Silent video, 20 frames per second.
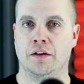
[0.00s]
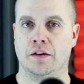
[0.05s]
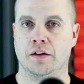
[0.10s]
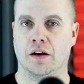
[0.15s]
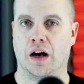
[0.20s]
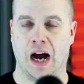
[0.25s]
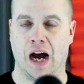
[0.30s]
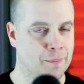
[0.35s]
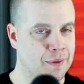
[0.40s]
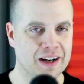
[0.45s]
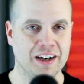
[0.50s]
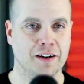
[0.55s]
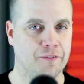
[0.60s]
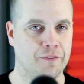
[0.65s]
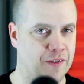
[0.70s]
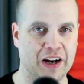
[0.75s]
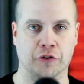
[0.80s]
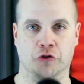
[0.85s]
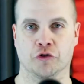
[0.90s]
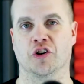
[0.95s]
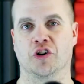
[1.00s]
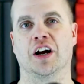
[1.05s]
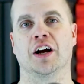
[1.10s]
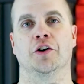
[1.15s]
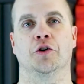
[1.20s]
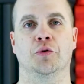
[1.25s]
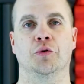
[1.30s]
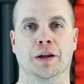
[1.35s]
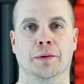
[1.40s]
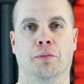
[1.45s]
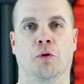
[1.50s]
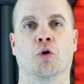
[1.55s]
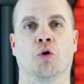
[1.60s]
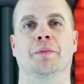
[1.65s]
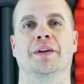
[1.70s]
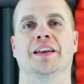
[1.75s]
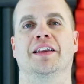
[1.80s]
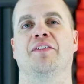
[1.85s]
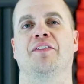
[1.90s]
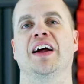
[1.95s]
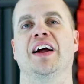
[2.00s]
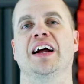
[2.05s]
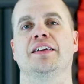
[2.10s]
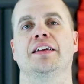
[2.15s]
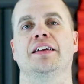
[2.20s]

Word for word: I'm not going to factor China doing the porn, but the fact that